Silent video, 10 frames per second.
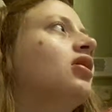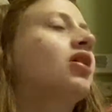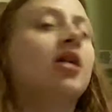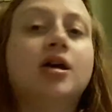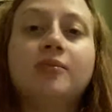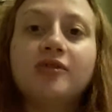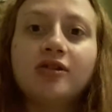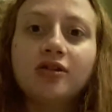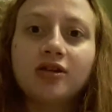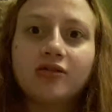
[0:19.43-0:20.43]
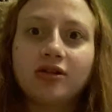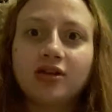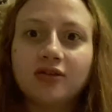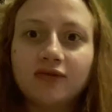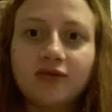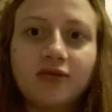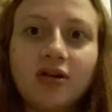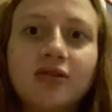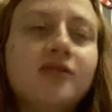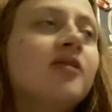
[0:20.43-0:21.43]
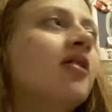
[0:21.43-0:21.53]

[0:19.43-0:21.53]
absolutely crazy for us.